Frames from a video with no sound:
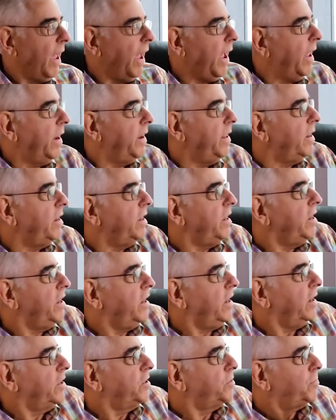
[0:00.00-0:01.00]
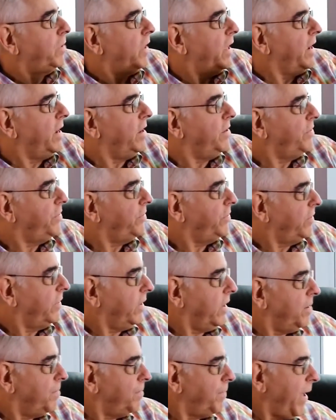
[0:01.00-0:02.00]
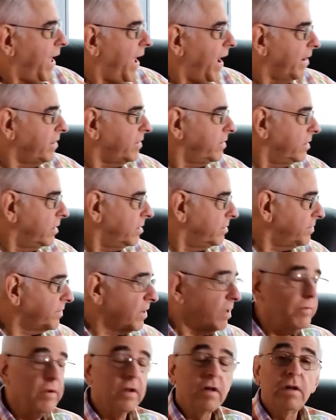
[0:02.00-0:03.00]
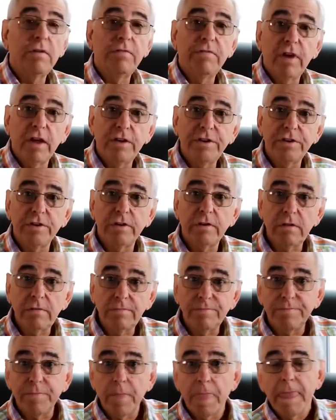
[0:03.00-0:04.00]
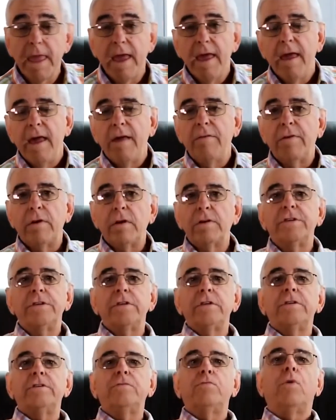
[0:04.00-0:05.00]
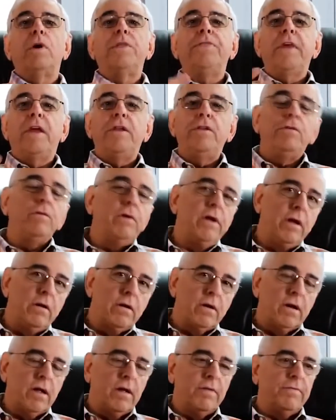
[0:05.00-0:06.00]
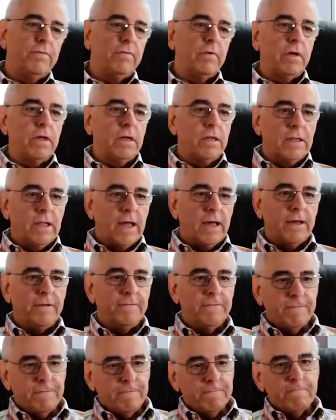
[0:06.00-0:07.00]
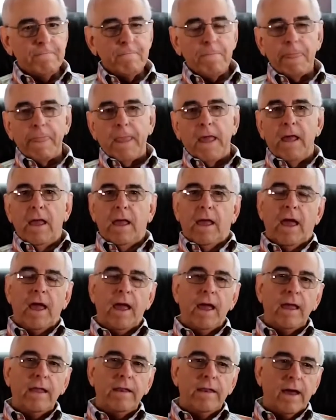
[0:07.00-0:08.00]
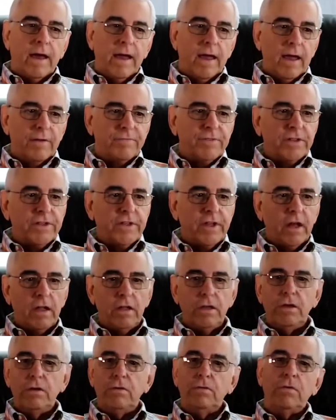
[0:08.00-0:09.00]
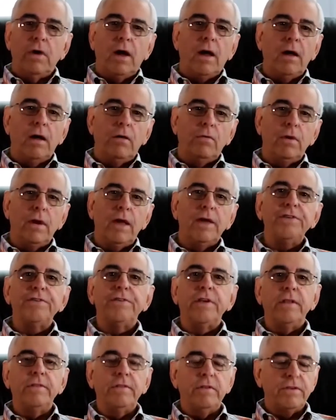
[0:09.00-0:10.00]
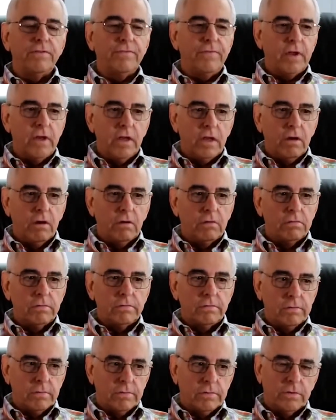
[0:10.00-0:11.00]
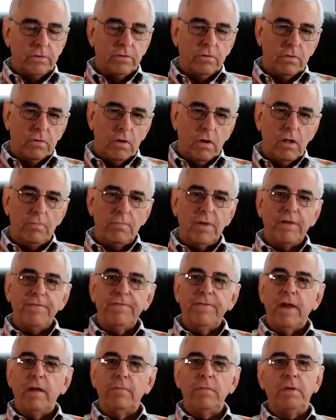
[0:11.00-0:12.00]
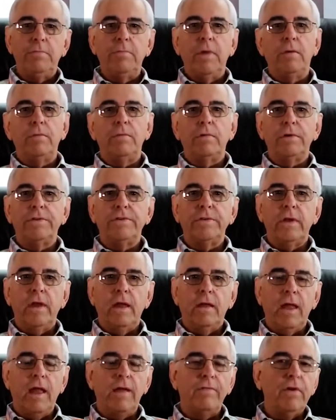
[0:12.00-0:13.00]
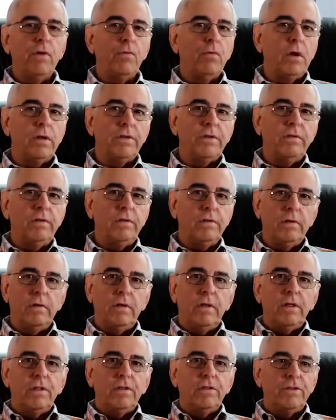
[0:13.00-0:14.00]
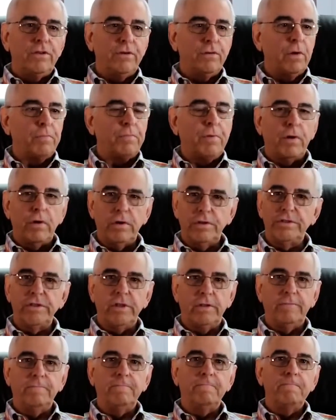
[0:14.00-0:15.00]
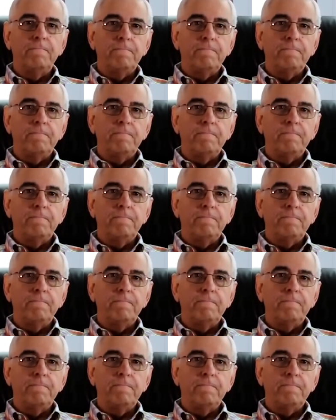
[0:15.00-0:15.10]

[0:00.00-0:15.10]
And then he explains the impact of conventional versus what they do here at Verita Life. And I have to tell you, when I sent this video to all my family members, everyone to a person